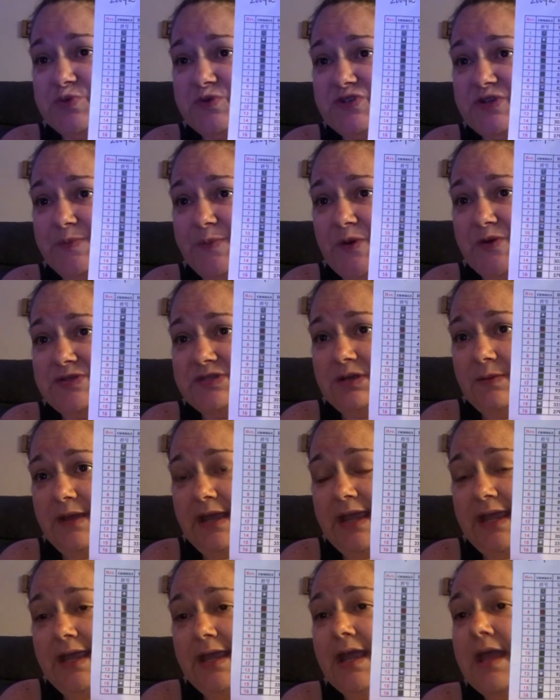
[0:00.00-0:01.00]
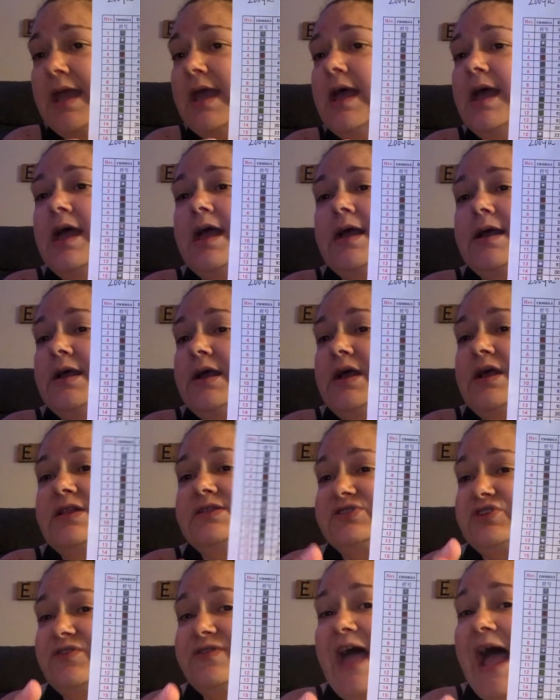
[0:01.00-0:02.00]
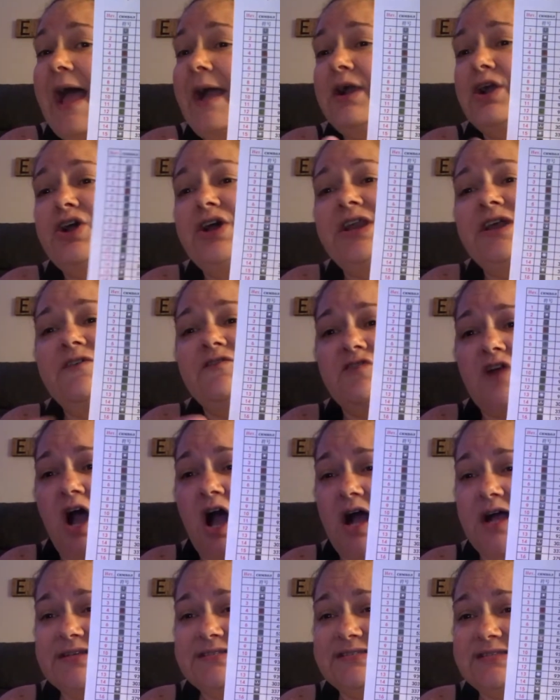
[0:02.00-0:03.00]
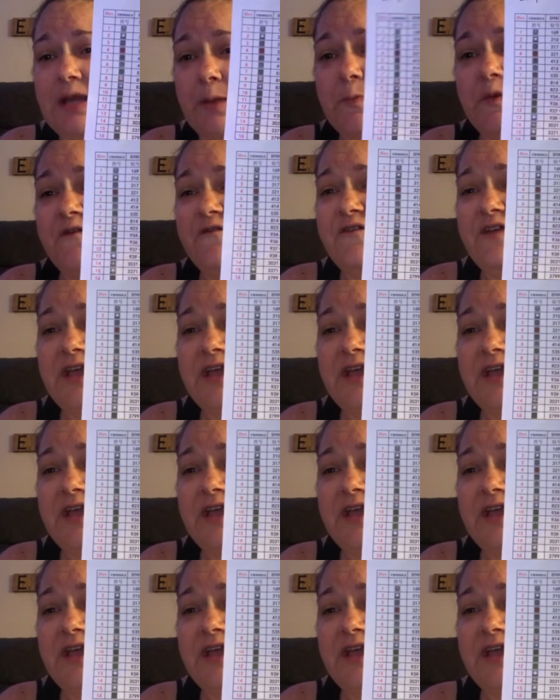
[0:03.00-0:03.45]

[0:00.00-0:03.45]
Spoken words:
were supposed to be. So that could have caused some of